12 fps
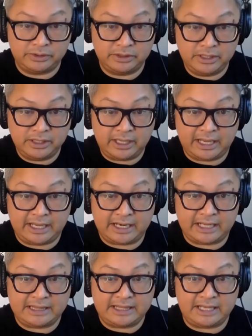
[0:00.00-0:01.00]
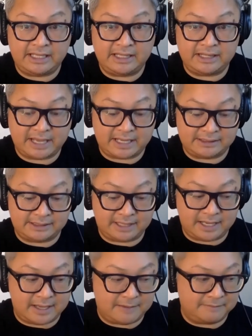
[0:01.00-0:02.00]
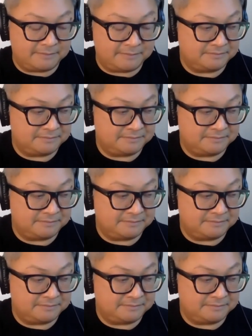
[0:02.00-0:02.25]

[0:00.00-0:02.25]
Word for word: Yeah, and I think that um,